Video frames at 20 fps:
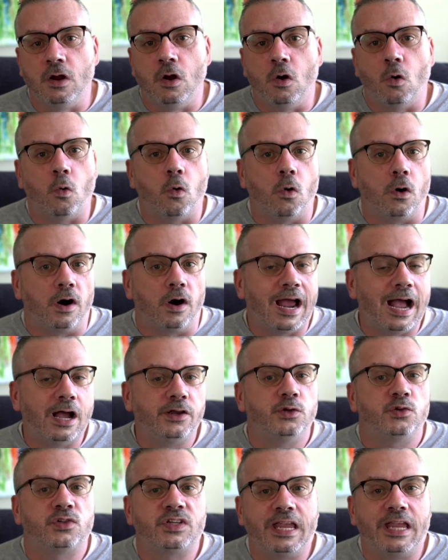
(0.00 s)
or how
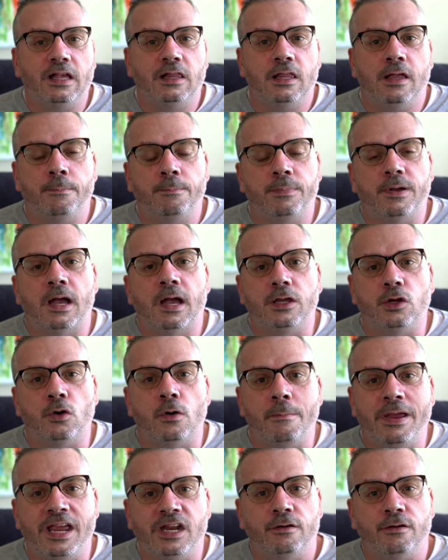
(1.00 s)
you scale up
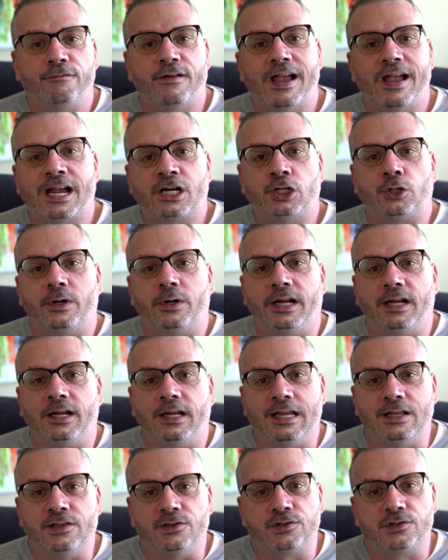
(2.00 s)
your manufacturing
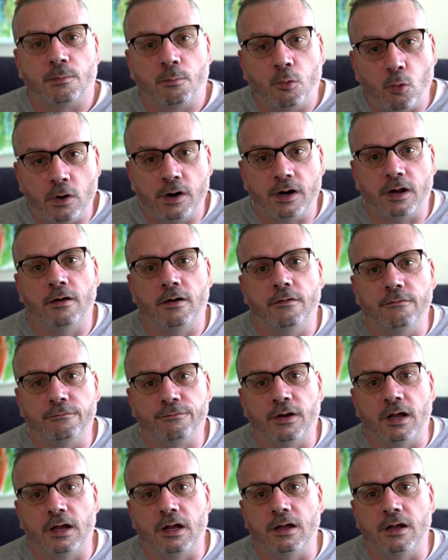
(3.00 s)
in support of
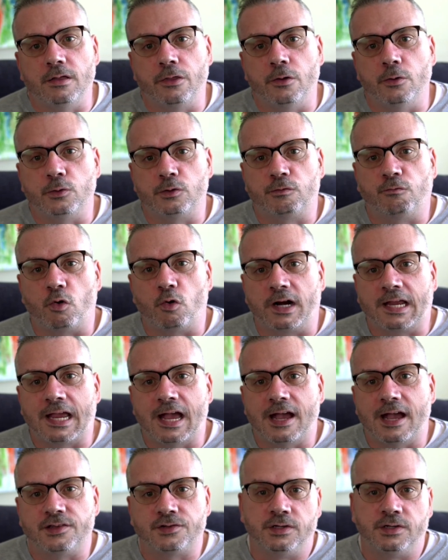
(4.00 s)
those
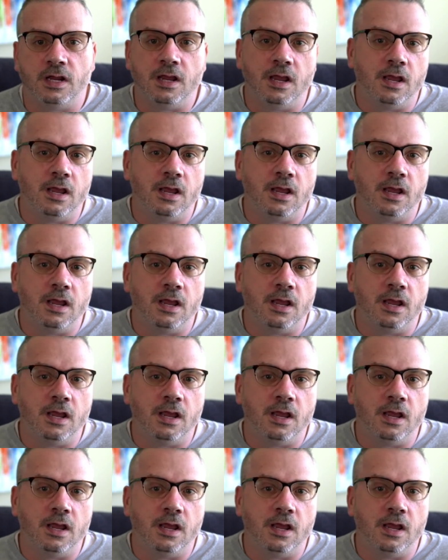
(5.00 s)
forecasts.